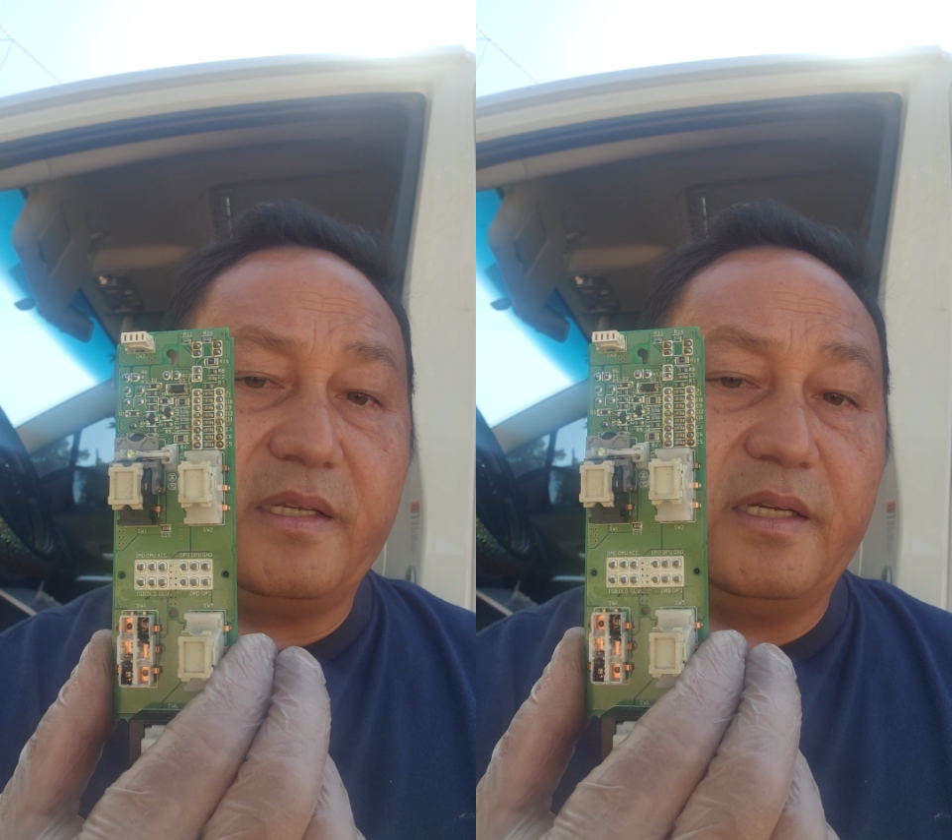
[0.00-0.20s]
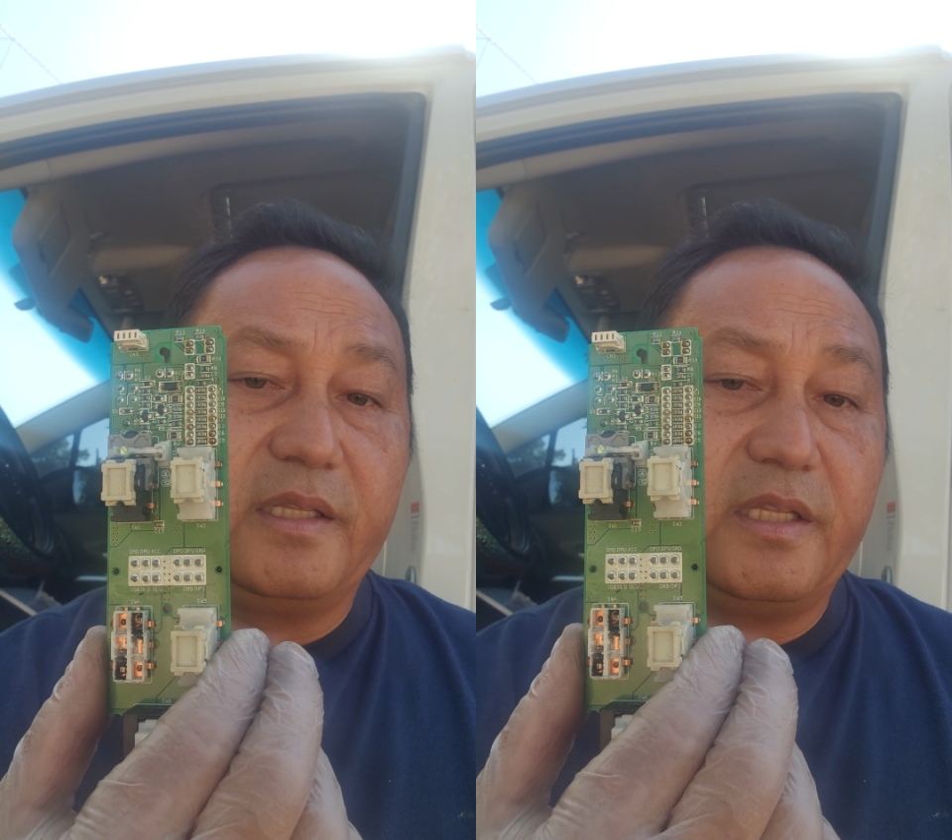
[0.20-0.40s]

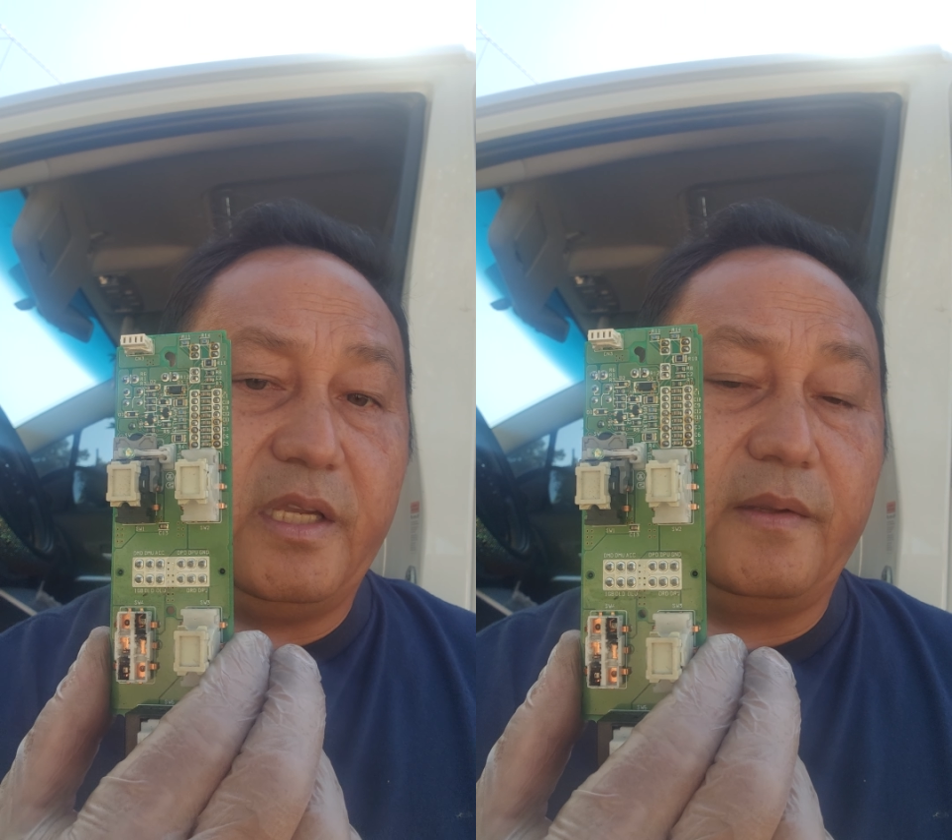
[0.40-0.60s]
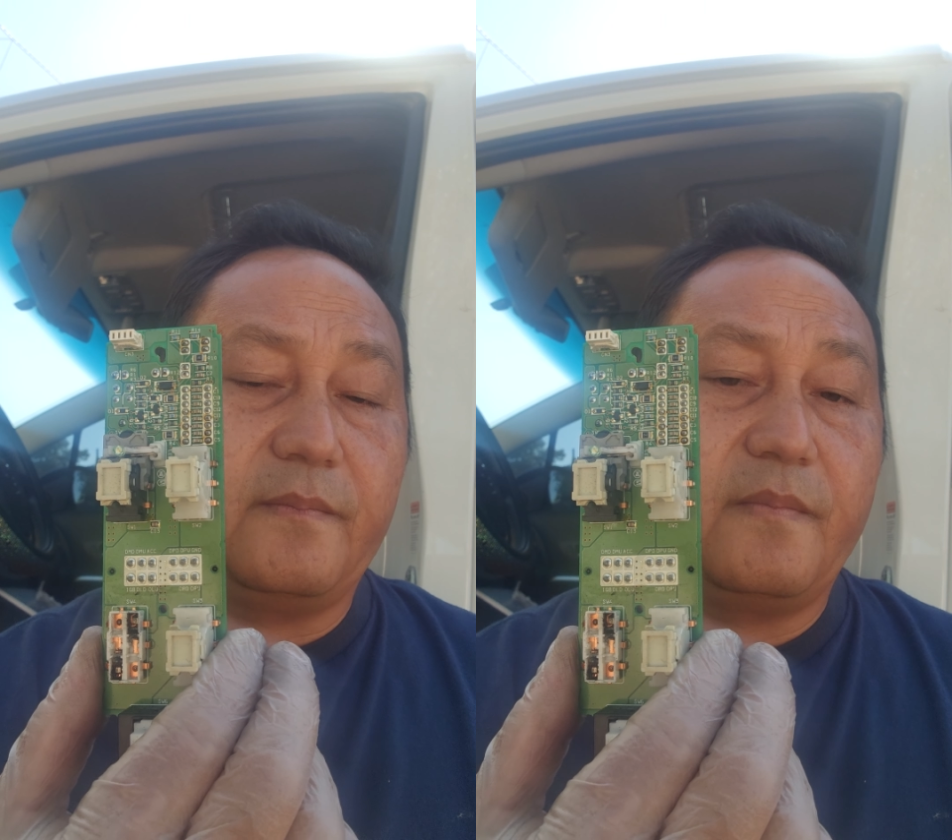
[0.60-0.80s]
I
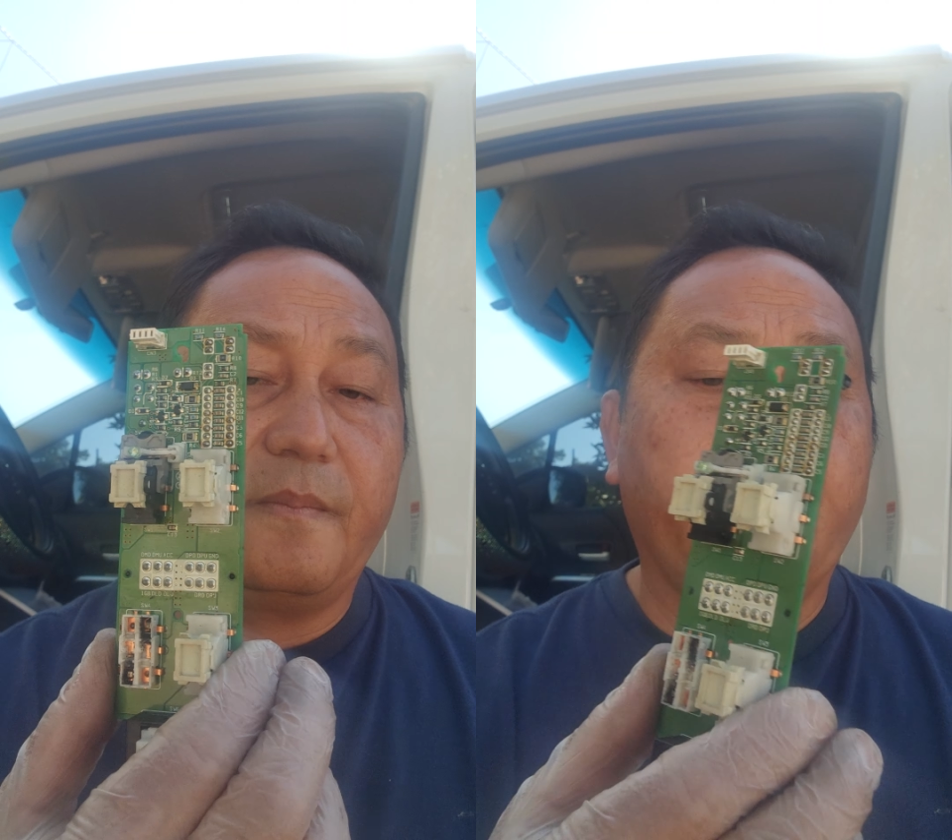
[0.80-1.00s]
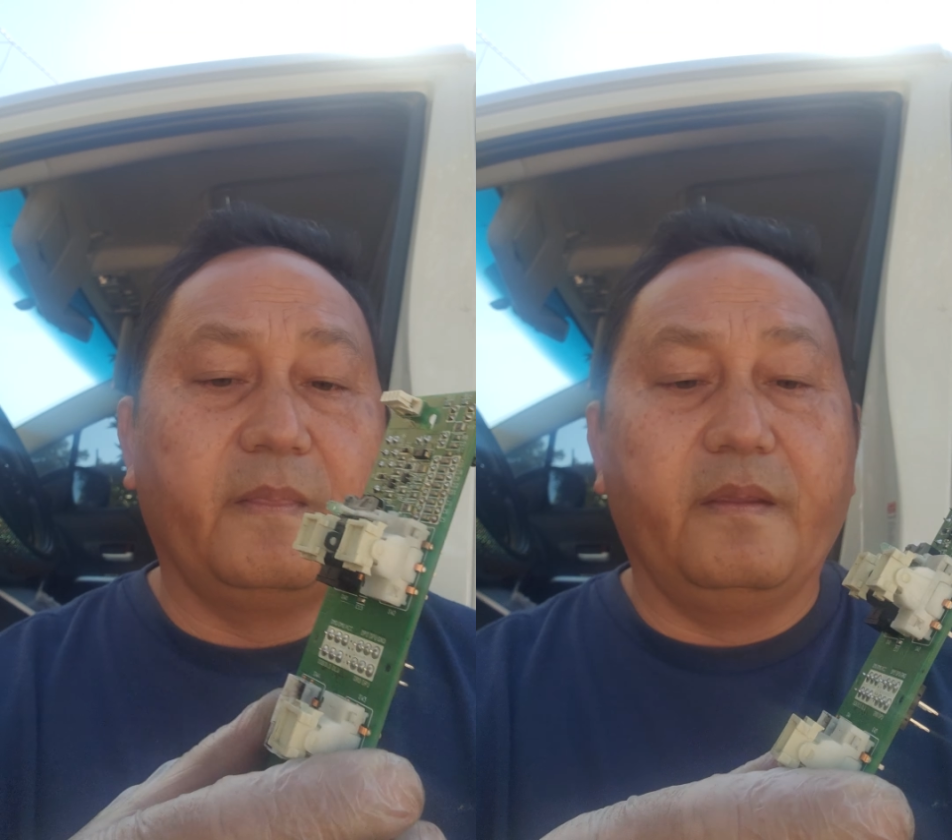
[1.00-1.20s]
think.
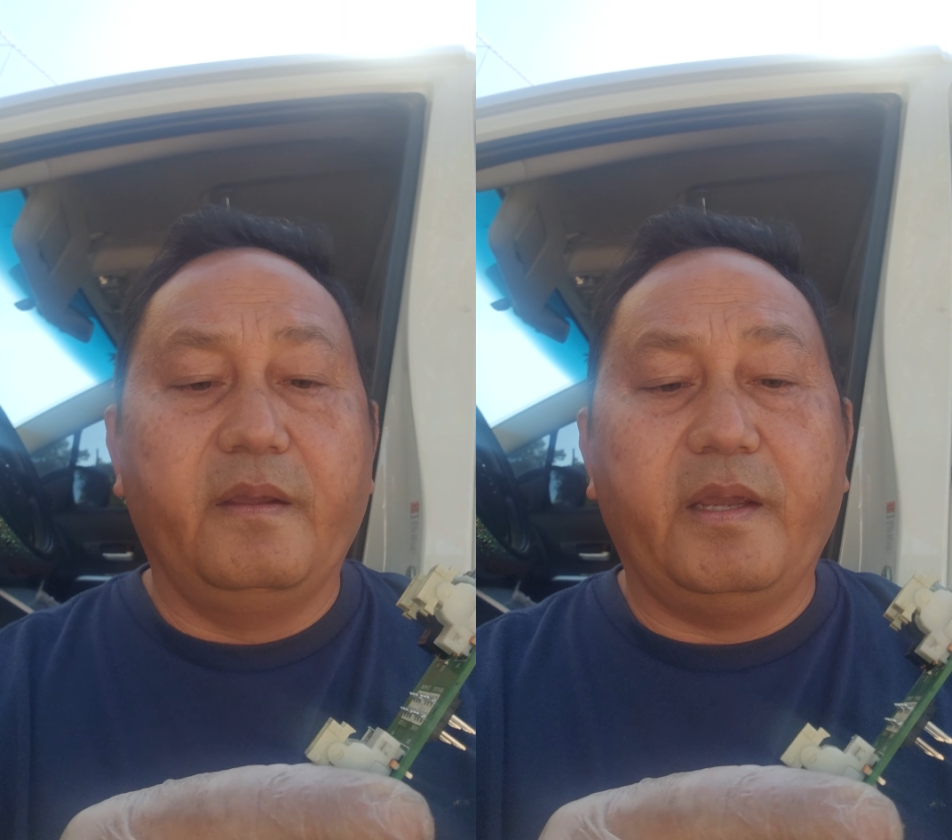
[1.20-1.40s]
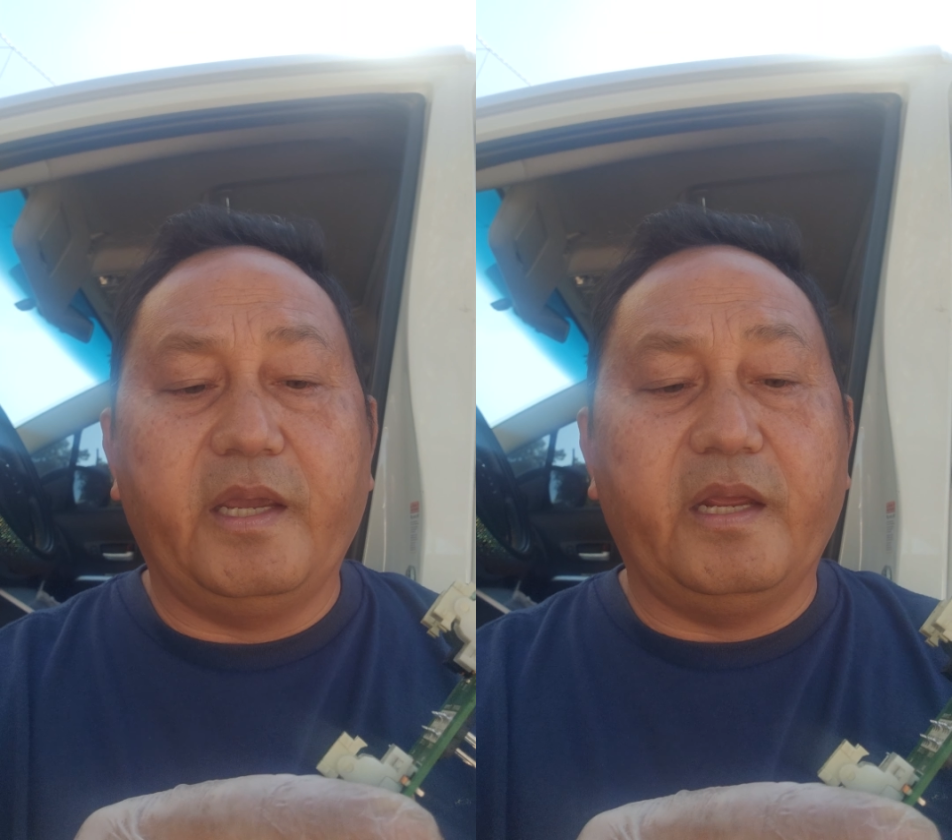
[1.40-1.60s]

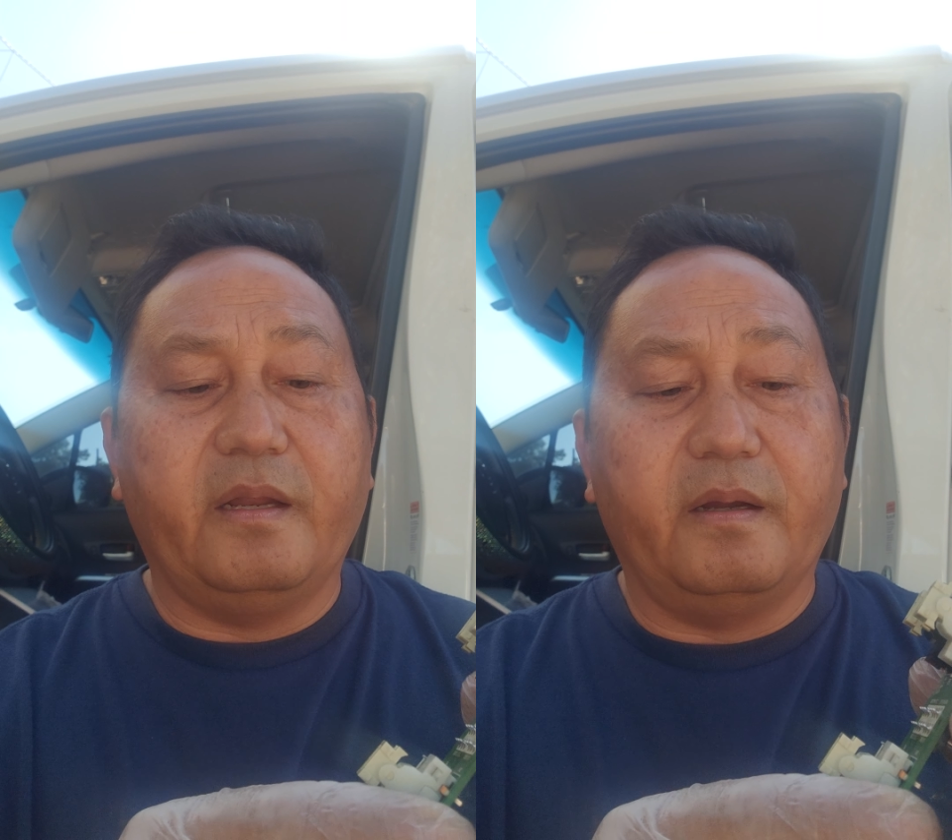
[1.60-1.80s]
And